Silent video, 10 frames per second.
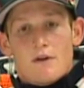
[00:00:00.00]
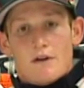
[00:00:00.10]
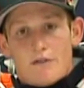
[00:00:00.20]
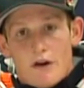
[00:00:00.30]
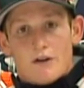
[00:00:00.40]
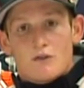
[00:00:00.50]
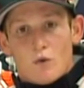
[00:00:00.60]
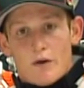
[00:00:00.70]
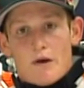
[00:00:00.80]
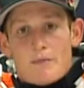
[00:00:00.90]
if I just
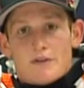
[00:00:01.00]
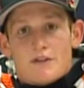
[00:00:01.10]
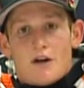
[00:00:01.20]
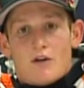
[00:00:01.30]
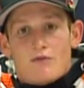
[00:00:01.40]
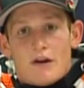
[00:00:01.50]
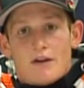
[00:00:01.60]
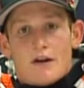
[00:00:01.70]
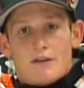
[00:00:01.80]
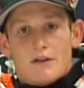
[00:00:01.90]
worry about myself, I,
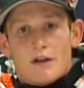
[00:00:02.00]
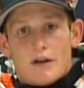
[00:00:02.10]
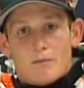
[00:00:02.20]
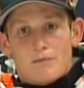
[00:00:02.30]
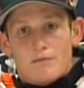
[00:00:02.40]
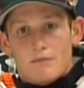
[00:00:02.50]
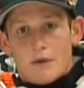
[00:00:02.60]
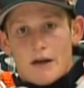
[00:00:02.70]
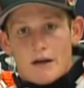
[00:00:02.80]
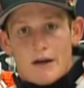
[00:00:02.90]
I think I can
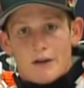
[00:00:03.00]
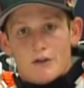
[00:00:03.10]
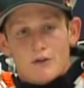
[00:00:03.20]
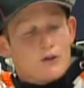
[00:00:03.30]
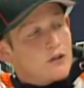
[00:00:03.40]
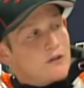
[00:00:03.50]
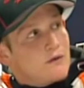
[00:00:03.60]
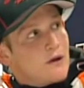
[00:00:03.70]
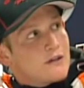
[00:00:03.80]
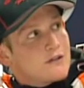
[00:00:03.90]
I, I can do good. The
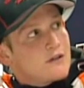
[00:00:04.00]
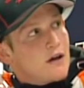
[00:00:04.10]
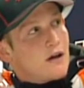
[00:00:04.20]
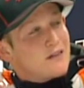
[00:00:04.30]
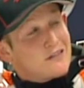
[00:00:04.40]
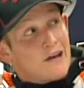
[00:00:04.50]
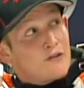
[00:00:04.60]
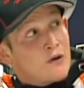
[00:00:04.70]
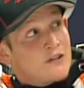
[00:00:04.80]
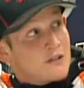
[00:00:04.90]
rest uh,
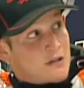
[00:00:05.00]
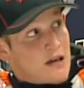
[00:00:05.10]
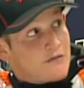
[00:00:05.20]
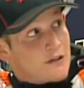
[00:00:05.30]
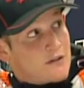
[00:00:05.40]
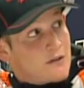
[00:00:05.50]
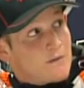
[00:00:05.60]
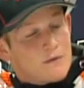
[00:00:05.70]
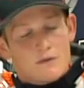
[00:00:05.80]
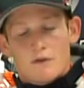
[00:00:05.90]
seven races left, I think.
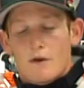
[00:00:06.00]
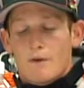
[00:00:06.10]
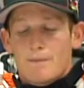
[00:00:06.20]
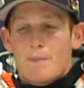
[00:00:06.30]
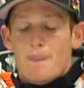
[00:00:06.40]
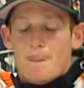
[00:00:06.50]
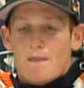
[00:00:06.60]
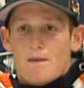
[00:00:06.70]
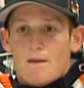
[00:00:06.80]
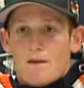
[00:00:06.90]
So
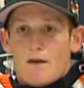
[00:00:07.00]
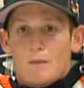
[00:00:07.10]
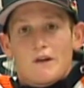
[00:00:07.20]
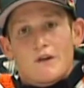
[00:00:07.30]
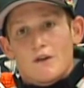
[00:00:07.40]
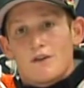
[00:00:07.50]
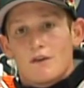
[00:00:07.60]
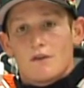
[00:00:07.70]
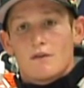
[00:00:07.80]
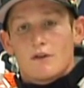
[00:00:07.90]
I'm looking good.
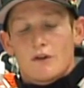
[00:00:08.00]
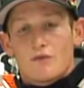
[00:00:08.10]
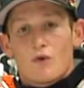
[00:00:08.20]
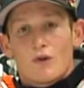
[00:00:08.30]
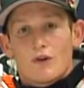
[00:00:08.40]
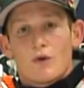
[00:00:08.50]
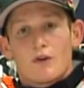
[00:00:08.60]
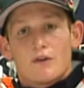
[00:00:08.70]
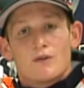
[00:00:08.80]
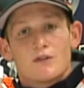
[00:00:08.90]
To, looking forward to going
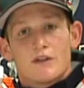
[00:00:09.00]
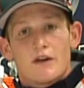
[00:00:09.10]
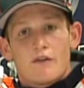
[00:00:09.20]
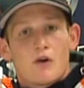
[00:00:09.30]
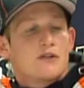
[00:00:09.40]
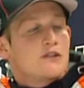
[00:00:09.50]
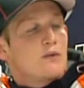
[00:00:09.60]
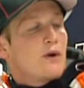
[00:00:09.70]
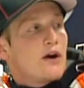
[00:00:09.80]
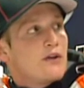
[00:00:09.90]
to Houston. I've always
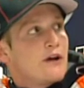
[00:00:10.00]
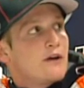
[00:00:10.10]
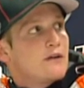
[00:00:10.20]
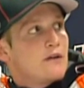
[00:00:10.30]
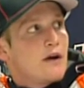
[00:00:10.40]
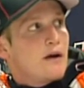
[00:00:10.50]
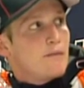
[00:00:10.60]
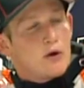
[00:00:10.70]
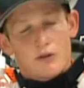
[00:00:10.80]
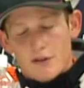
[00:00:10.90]
done well there,
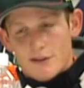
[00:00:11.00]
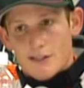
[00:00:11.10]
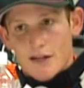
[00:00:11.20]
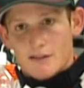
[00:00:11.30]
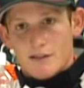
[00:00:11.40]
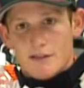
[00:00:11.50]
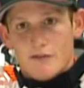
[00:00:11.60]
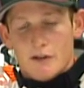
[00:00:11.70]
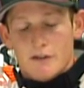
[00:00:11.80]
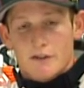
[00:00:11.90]
at both of the Texas
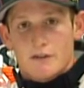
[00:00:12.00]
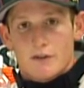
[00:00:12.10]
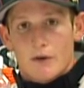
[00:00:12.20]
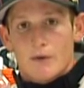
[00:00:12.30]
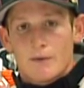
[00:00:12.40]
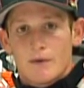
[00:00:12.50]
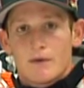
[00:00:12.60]
events. So